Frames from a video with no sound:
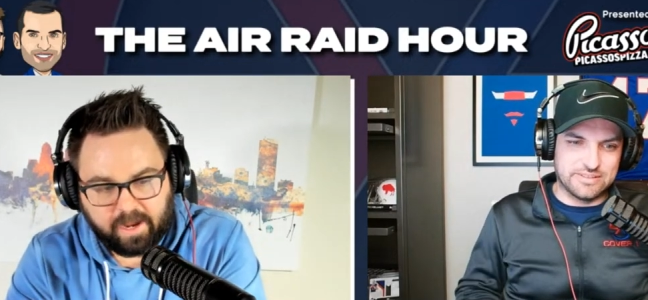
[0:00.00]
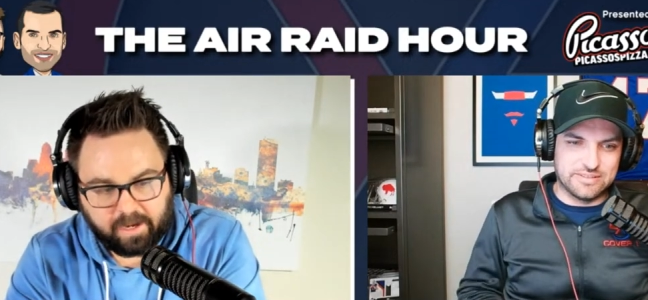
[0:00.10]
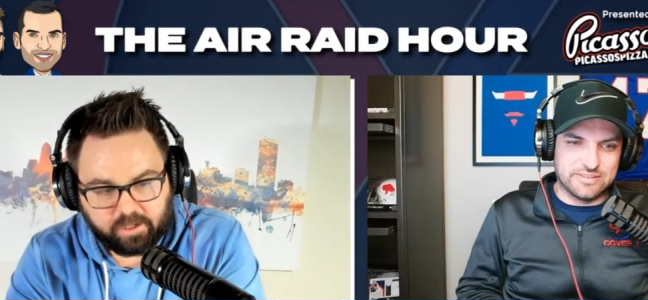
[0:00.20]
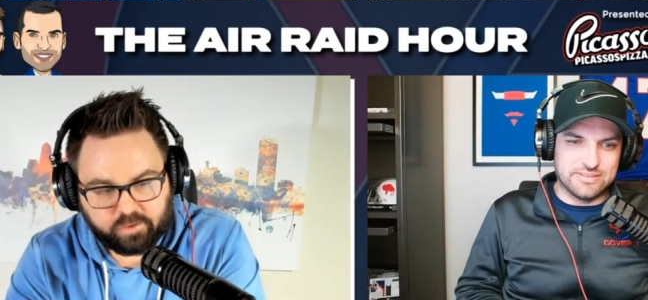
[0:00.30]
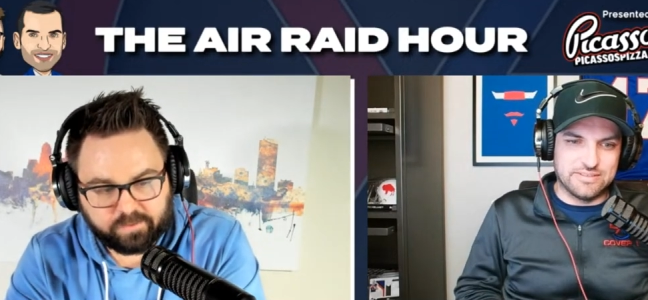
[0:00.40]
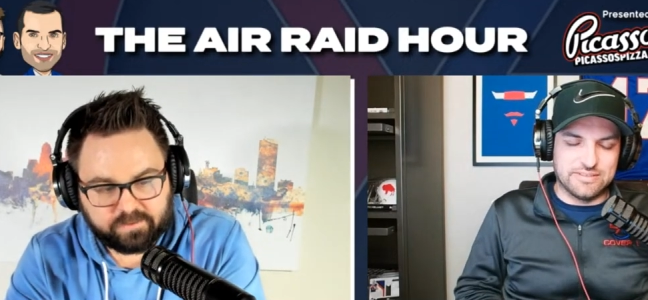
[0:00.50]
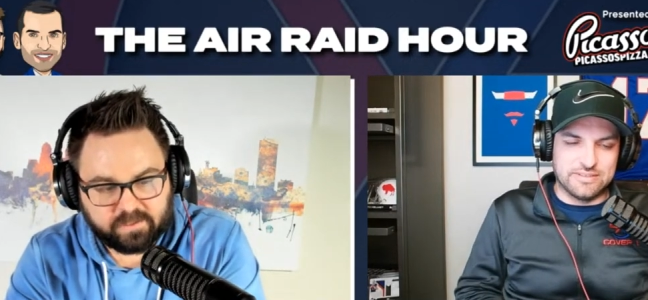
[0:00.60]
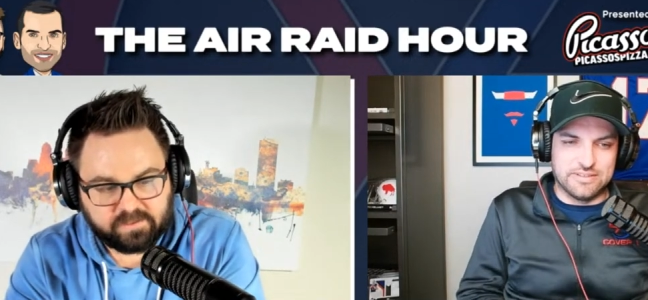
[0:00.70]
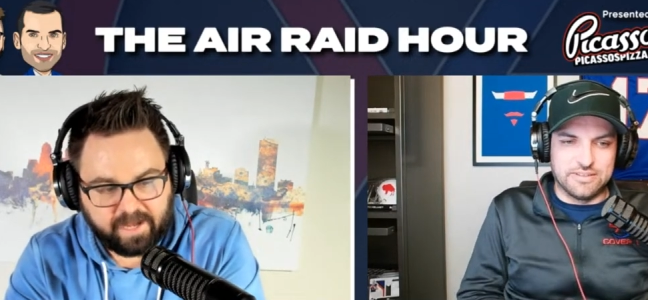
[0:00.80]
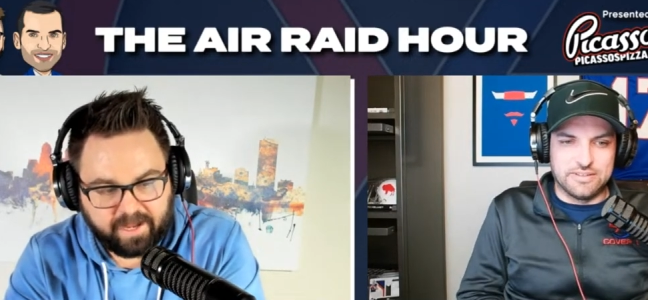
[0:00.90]
Speaker 1: Andy Swift
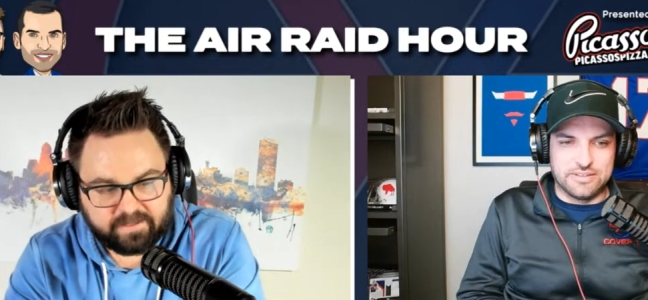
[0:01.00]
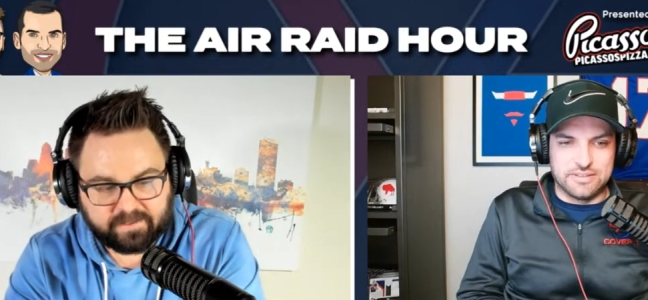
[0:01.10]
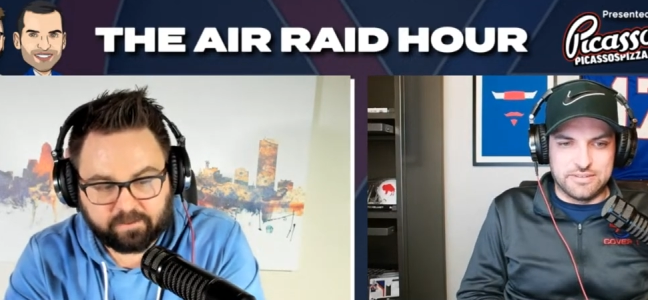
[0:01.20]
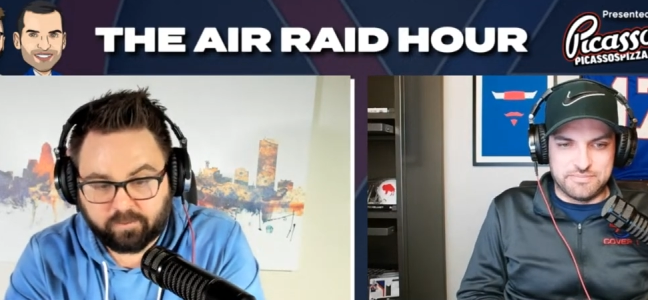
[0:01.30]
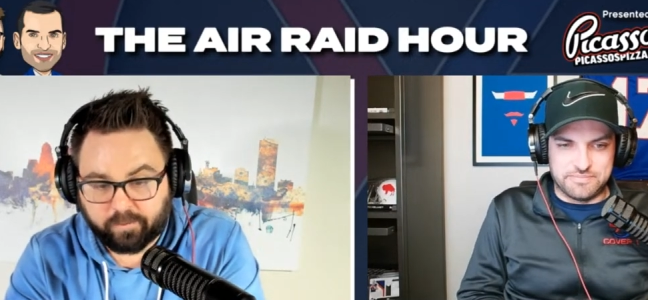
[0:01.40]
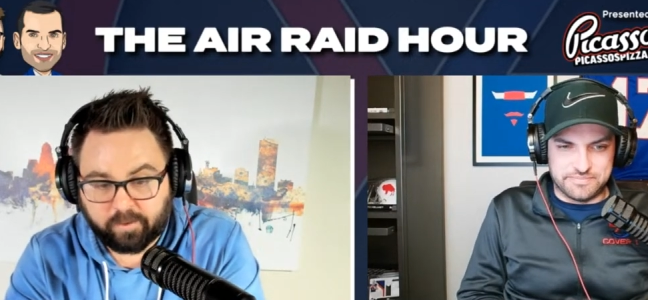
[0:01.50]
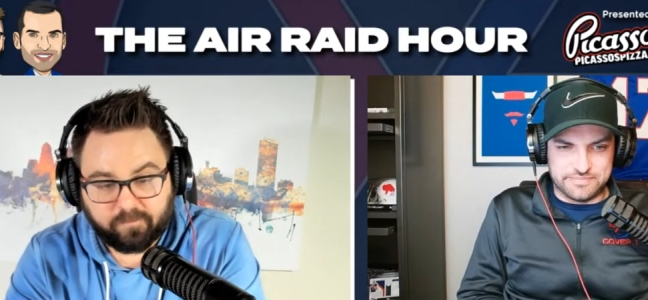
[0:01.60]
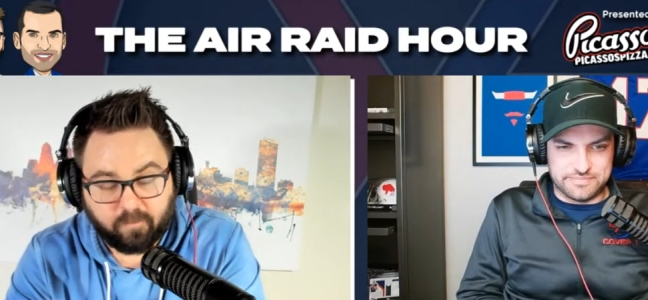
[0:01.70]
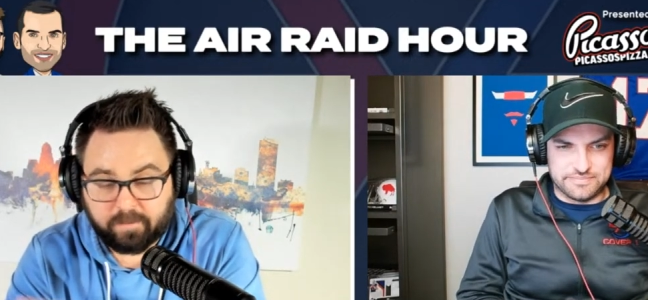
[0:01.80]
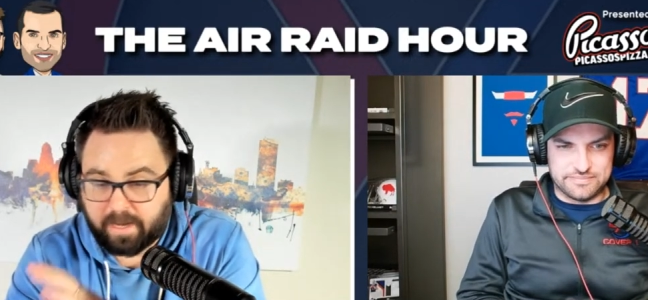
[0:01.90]
says, yeah, Settle totally
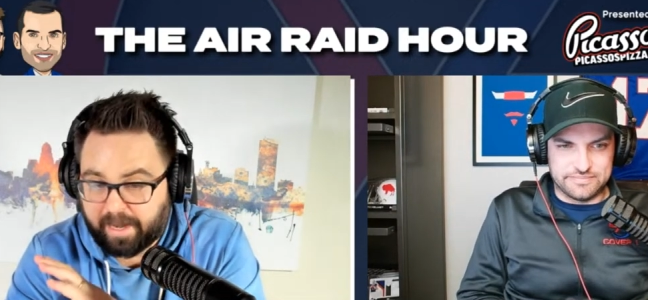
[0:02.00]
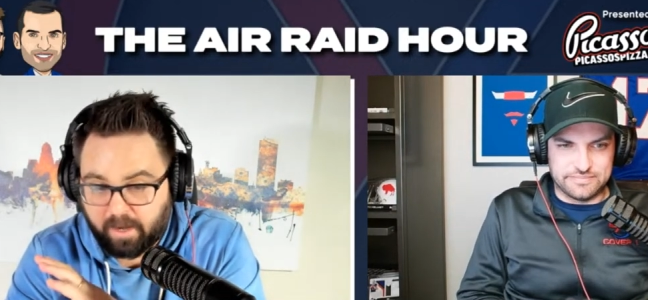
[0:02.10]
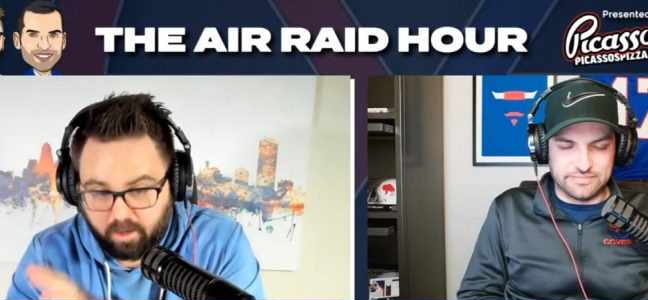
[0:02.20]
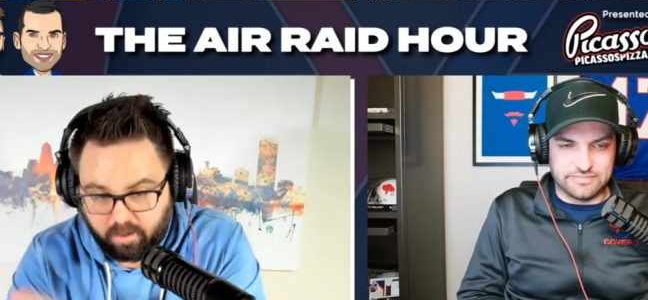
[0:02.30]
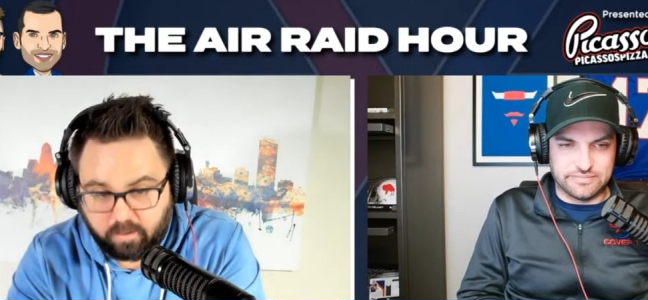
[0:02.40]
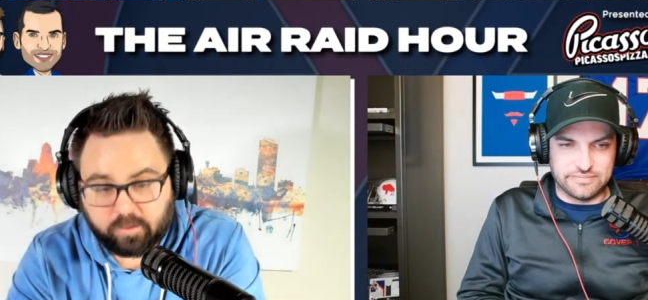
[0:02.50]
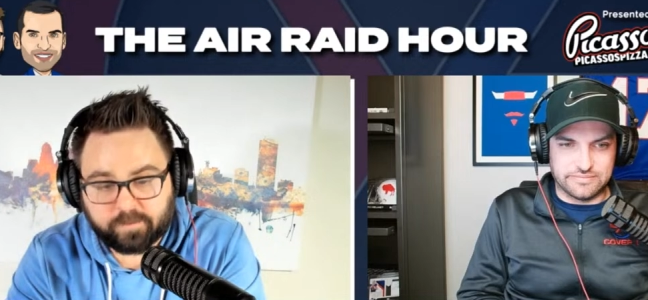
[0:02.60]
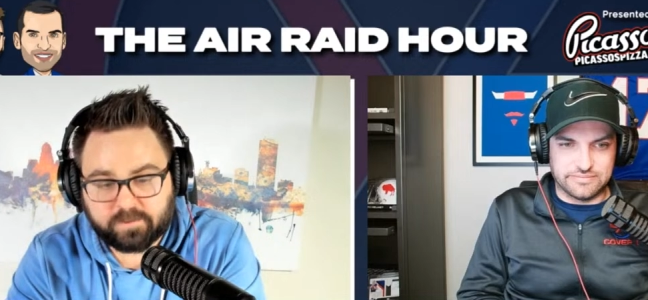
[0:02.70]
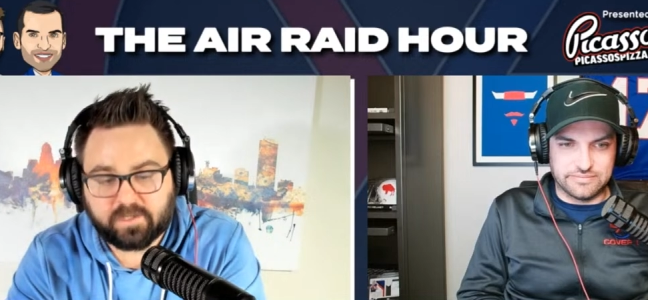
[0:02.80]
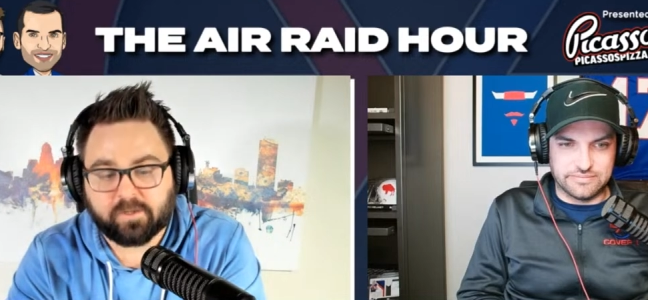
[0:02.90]
underperformed. I one hundred
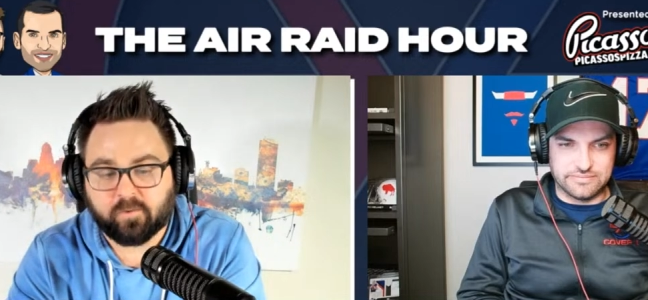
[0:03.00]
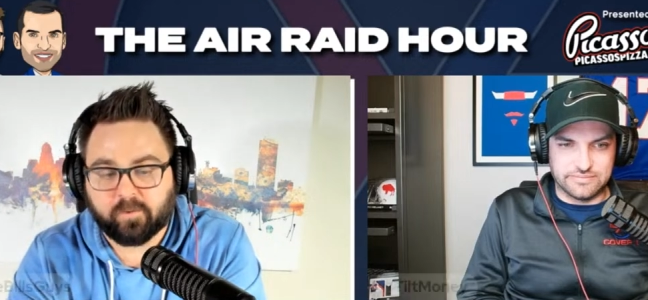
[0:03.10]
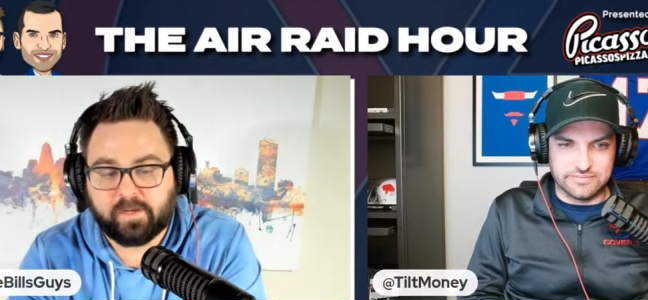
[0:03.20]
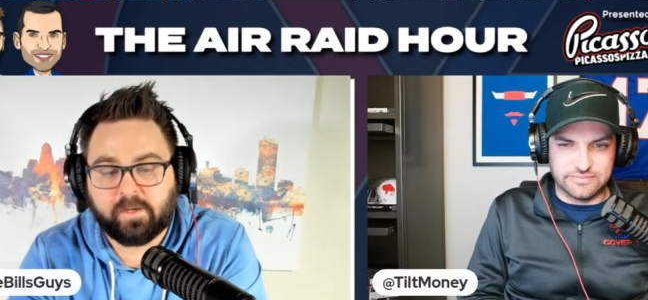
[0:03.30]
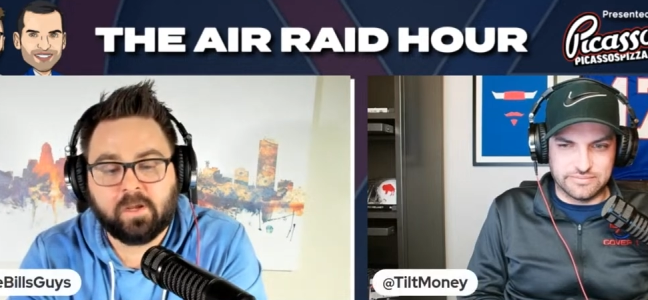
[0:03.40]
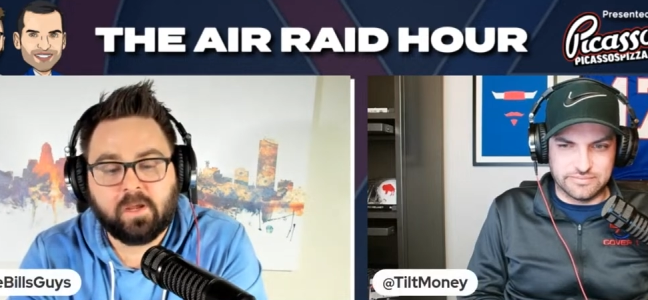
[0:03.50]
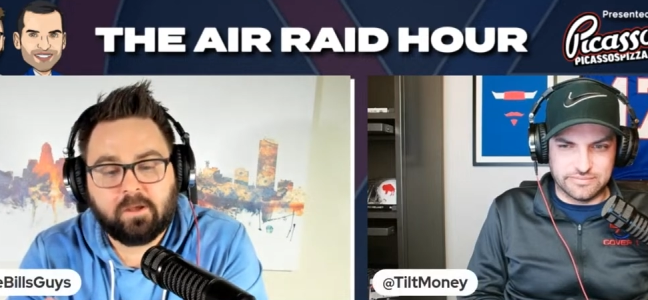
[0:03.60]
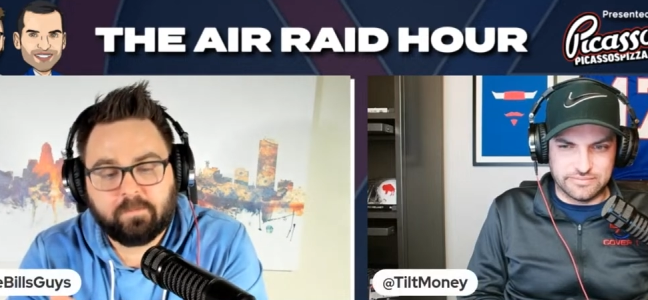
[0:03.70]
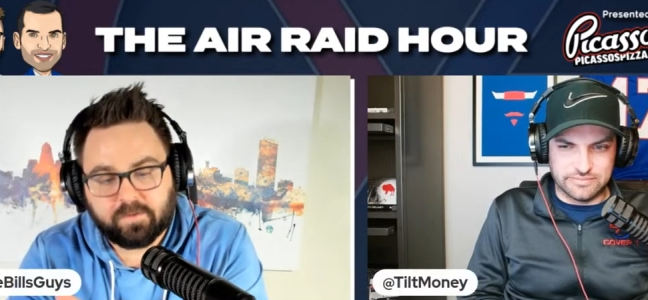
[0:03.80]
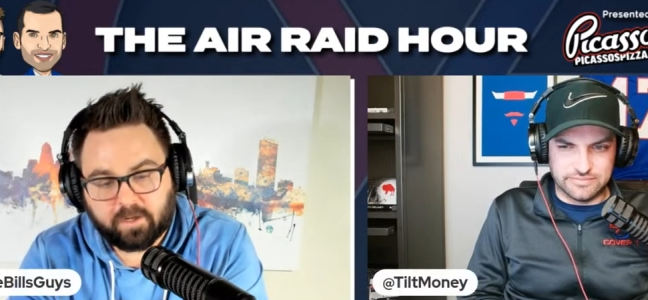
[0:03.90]
percent agree,
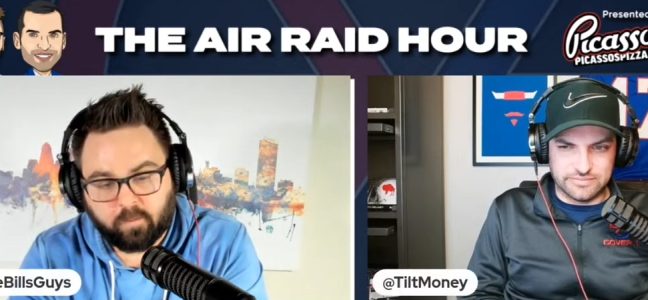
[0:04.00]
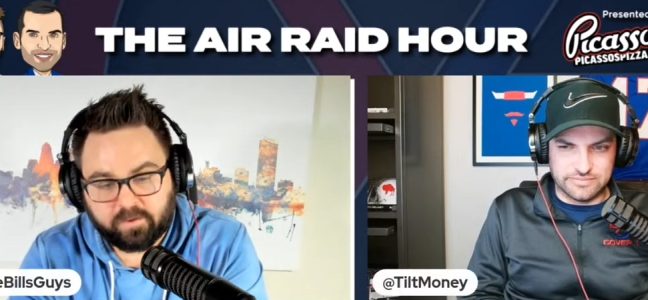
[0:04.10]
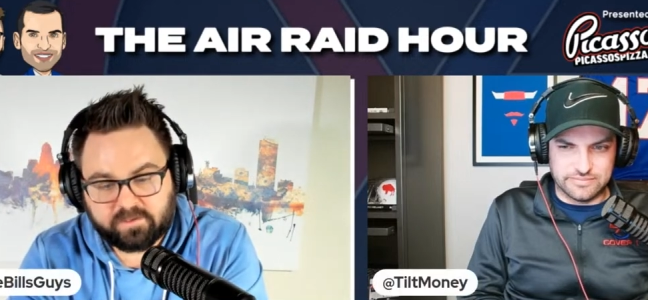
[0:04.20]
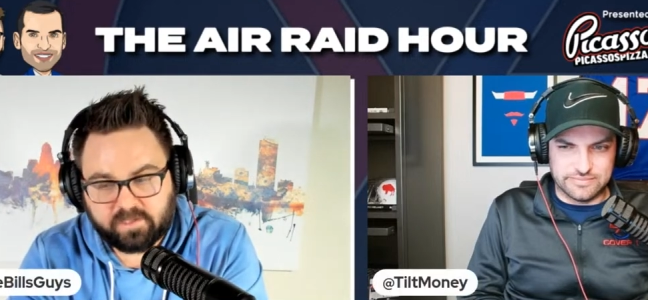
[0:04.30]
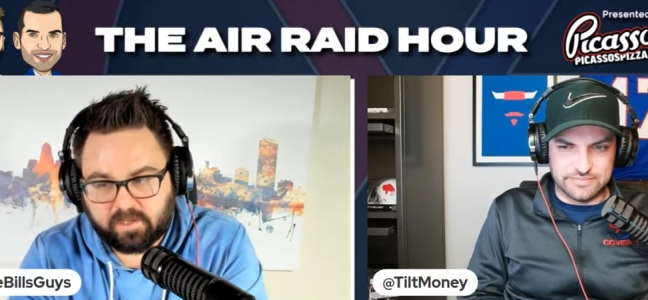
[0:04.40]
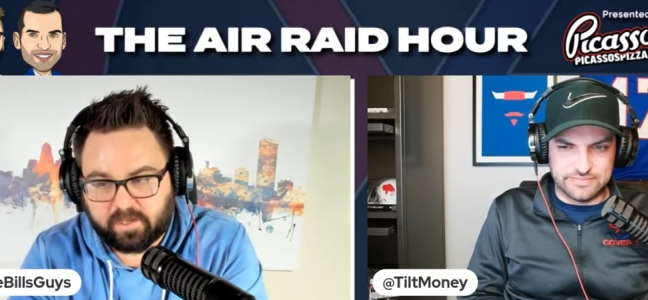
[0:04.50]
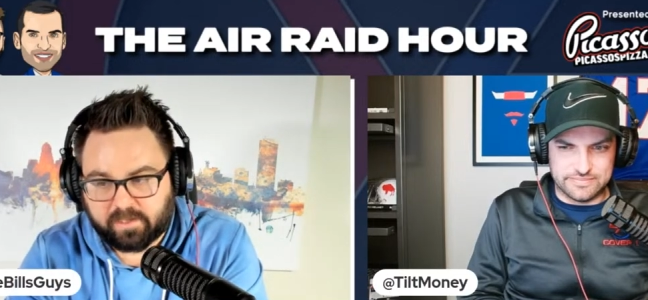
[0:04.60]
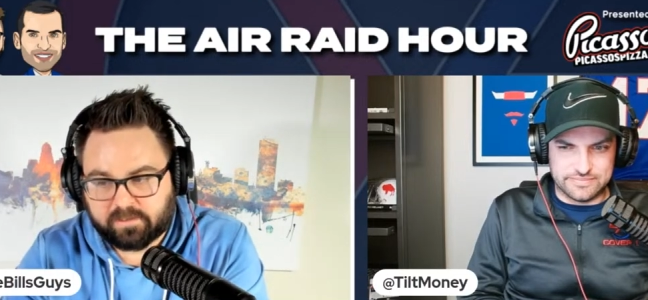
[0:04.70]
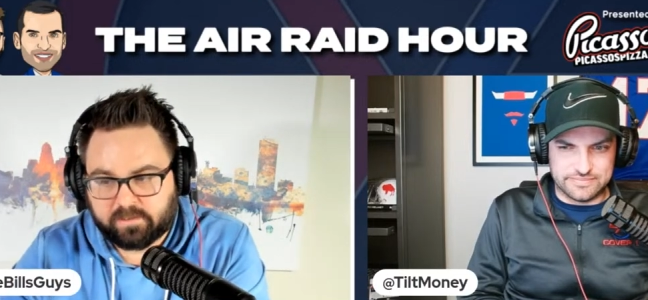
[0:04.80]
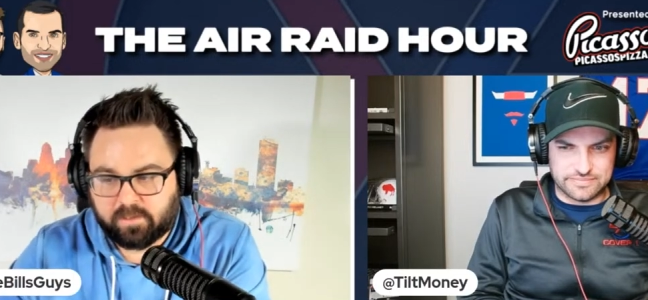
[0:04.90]
but I will say
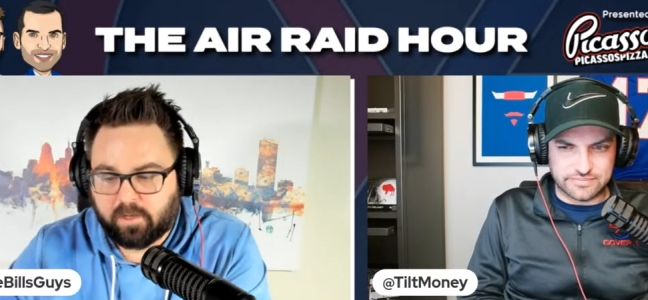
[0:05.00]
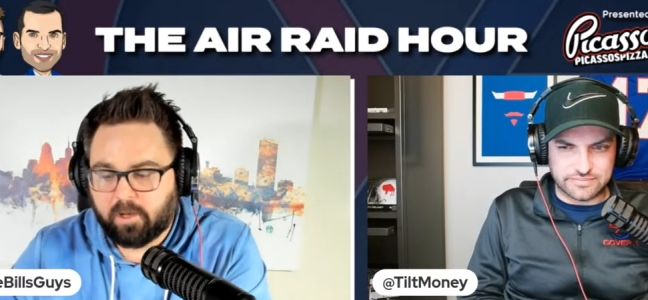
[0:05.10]
this.